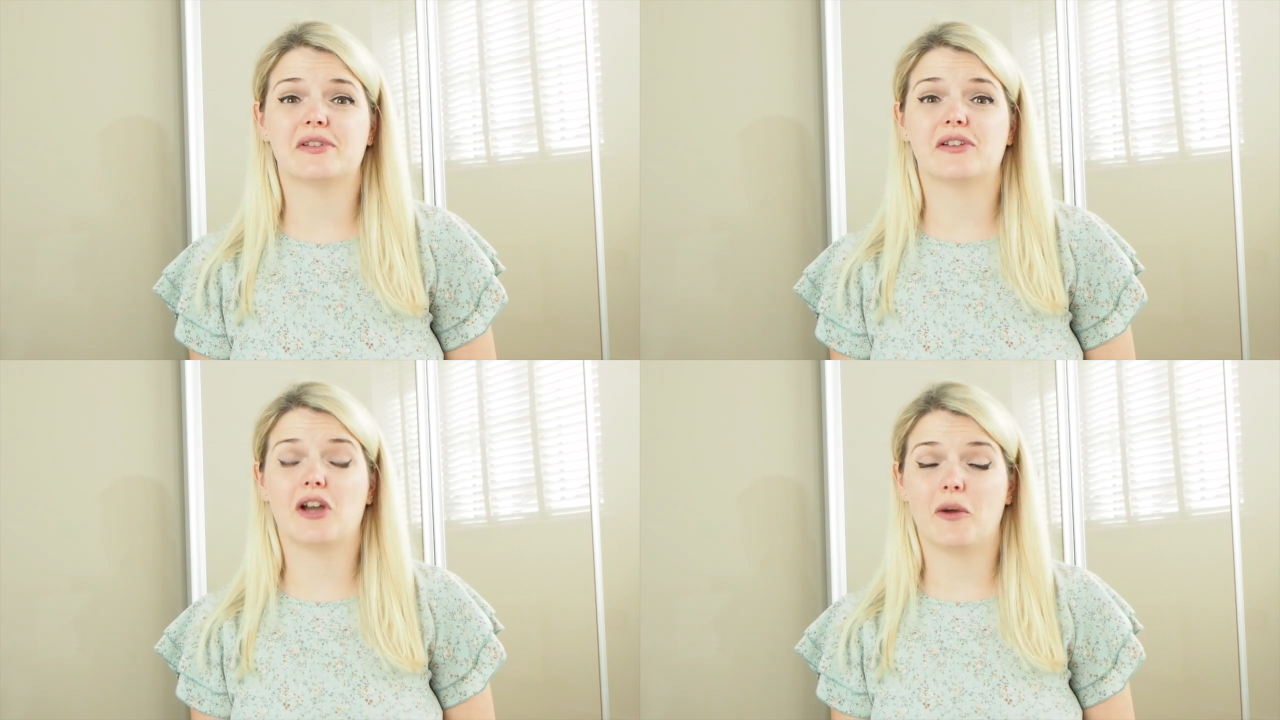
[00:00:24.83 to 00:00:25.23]

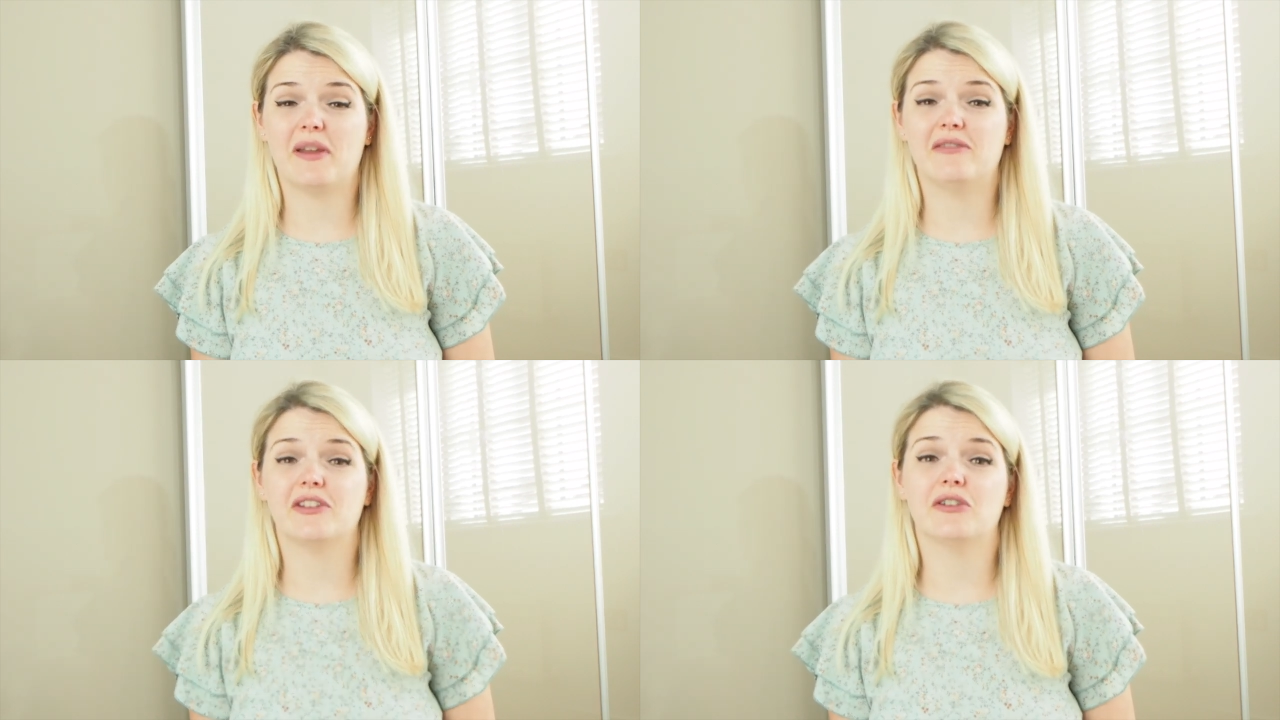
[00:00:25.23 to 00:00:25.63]
to come
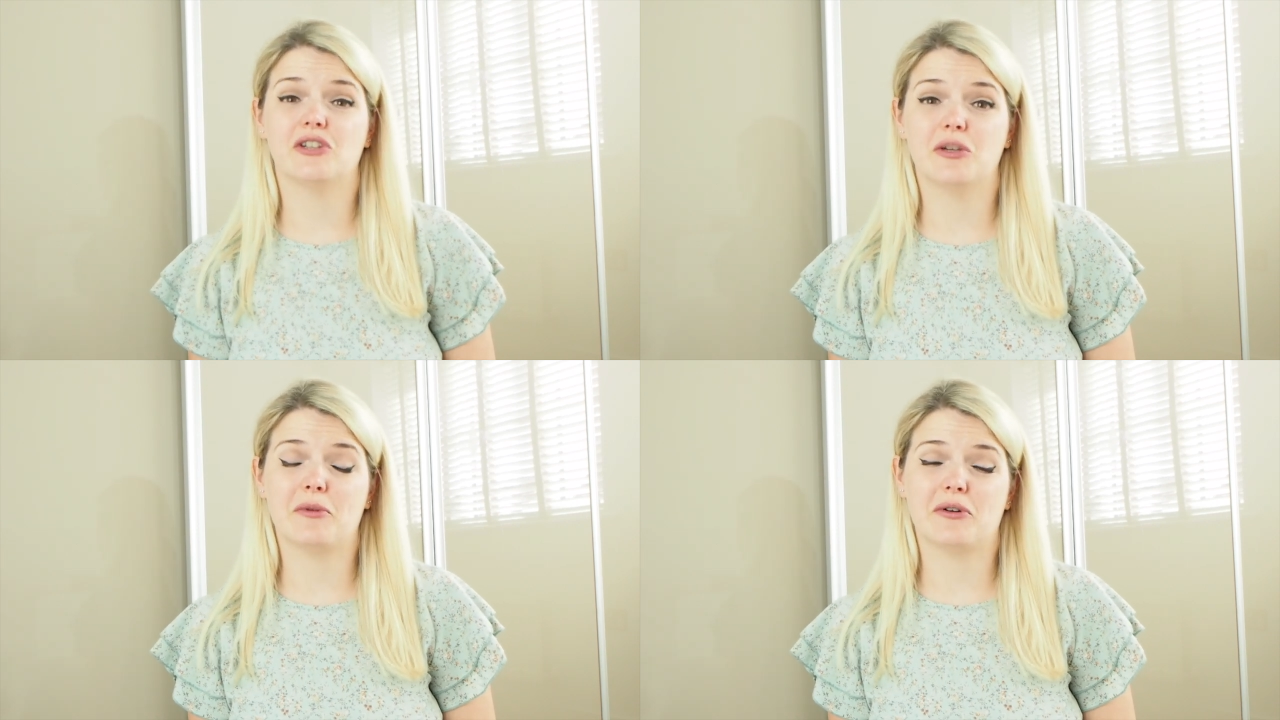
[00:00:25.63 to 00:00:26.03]
in for your
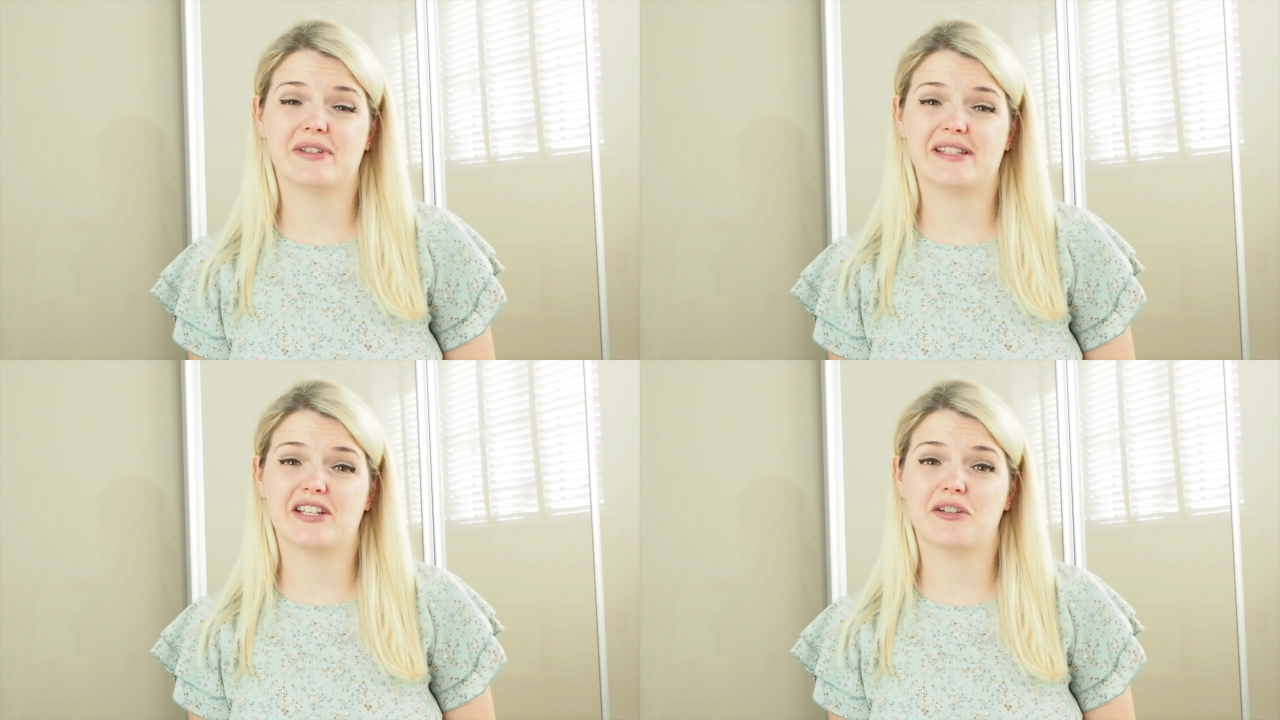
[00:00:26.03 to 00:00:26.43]
newborn
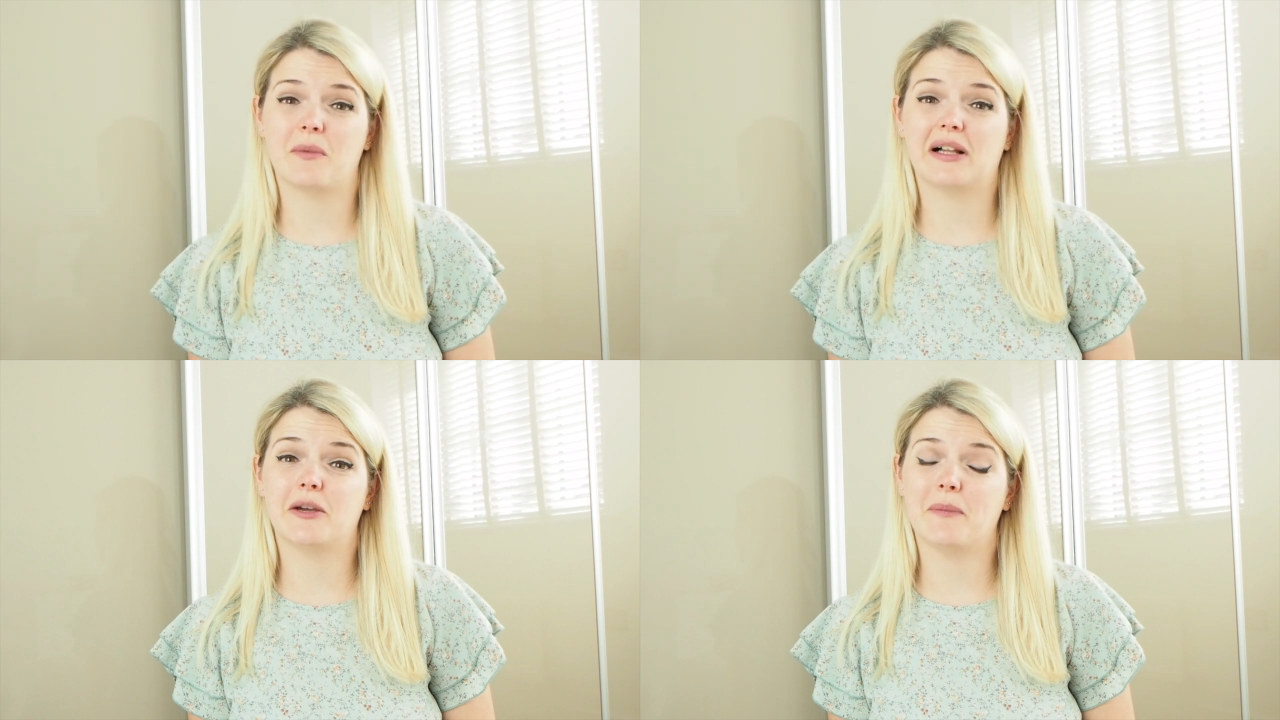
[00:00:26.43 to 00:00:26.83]
session
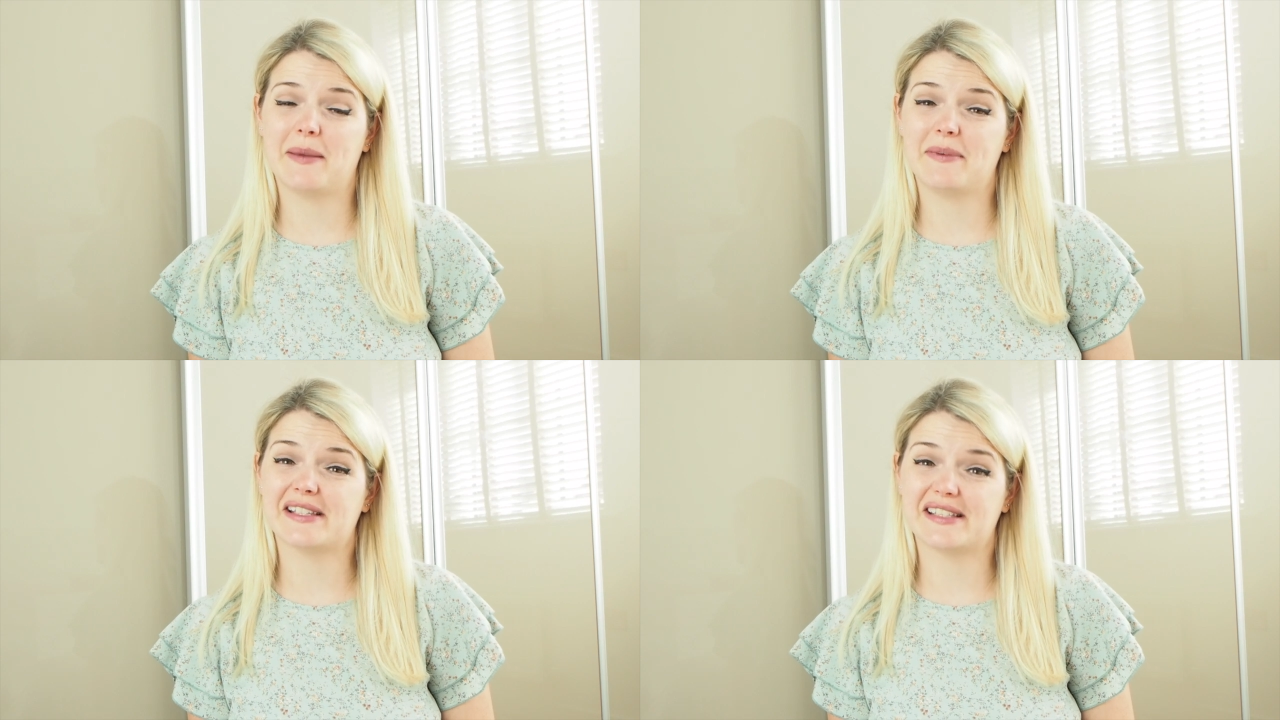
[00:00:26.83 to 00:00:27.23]
while your
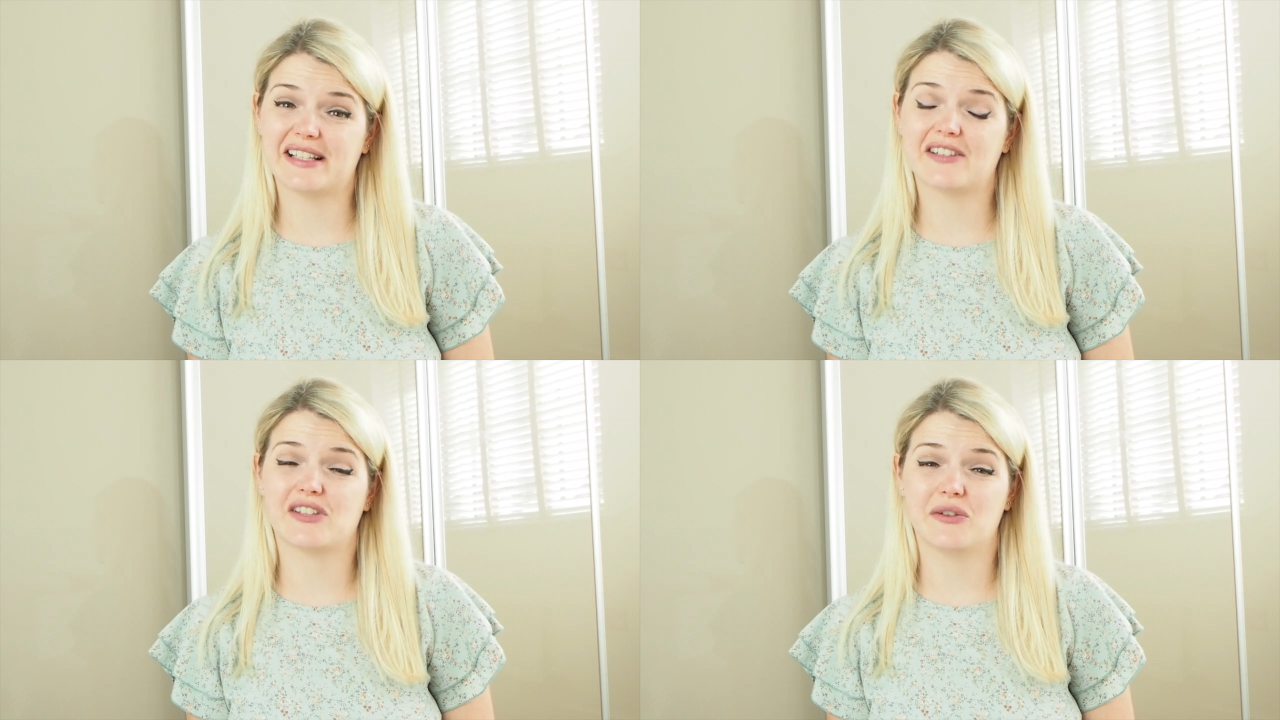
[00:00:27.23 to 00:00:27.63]
babies are
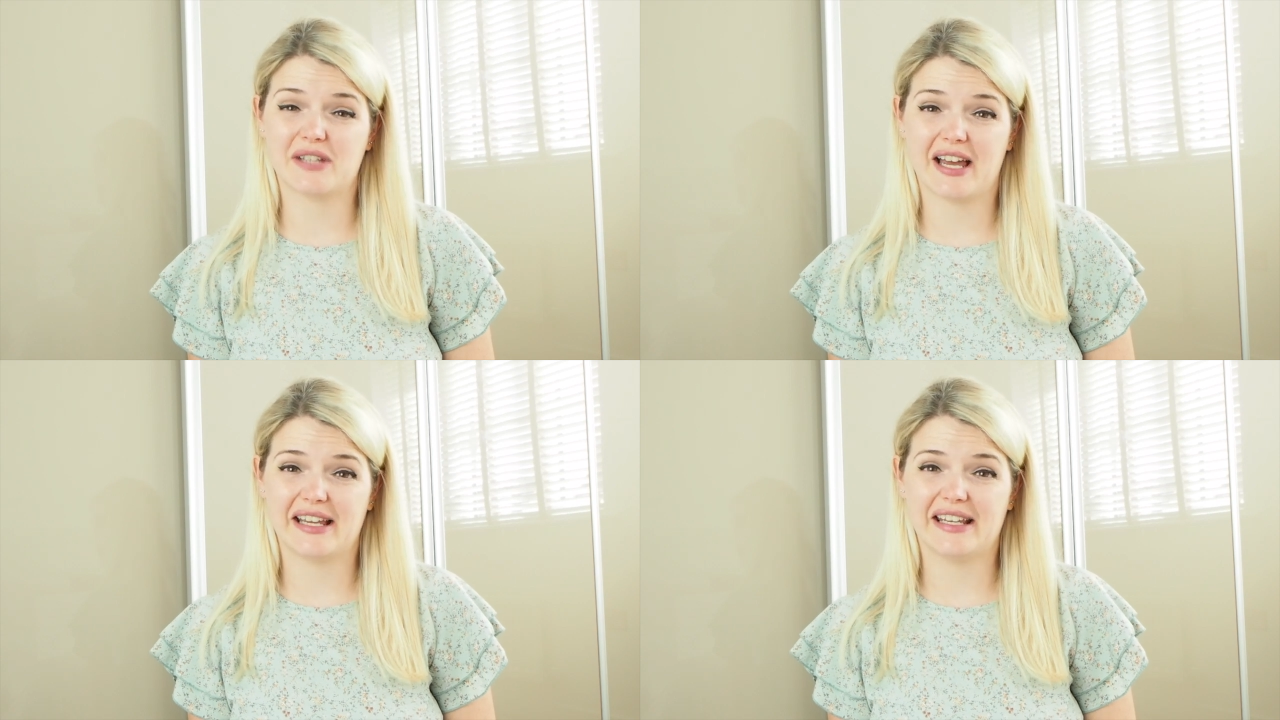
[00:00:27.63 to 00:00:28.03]
still so
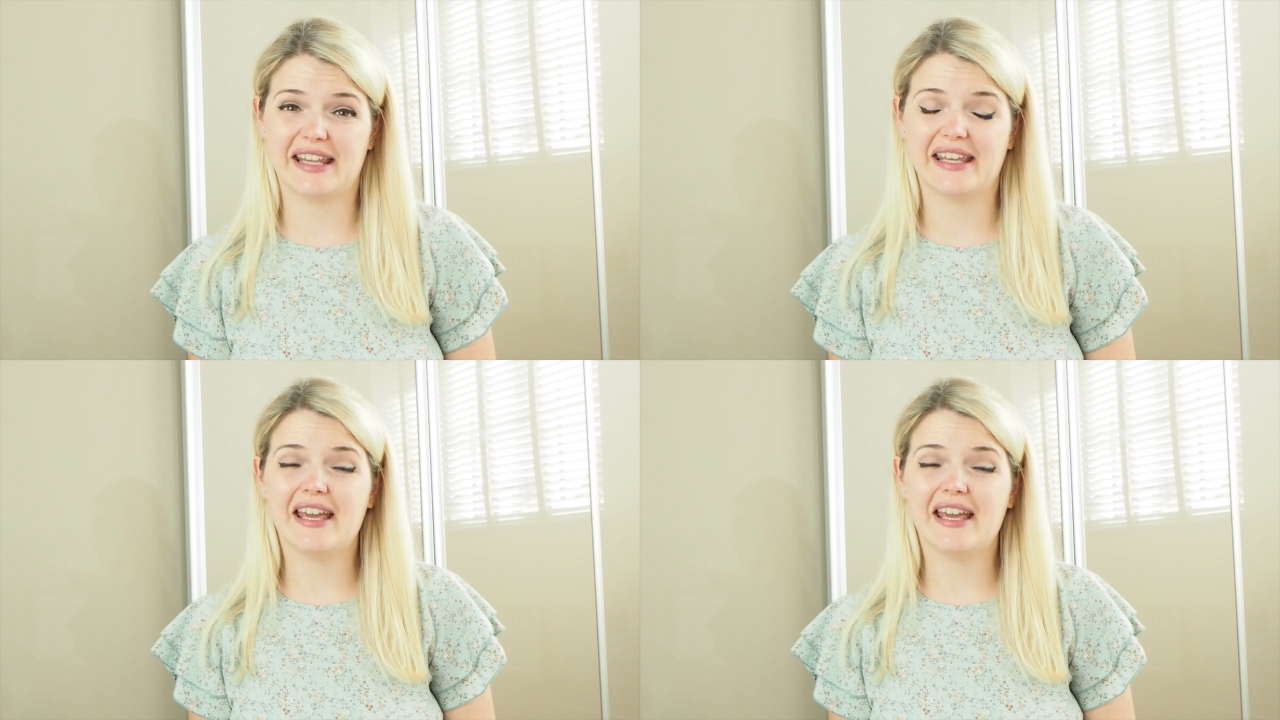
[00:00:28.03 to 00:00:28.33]
tiny,